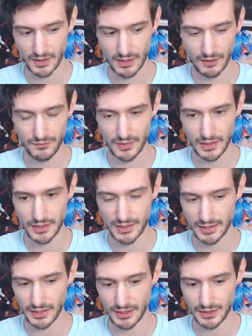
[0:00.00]
If these
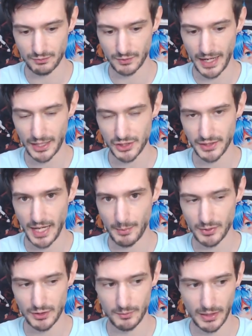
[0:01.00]
things actually
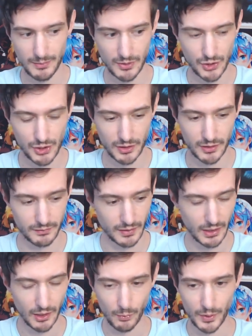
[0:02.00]
happened to you, maybe you should have
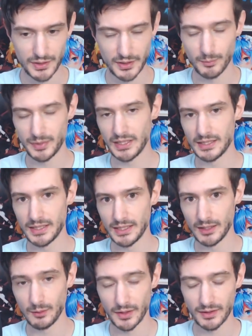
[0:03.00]
went to the
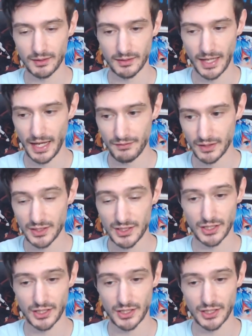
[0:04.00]
PD with the evidence,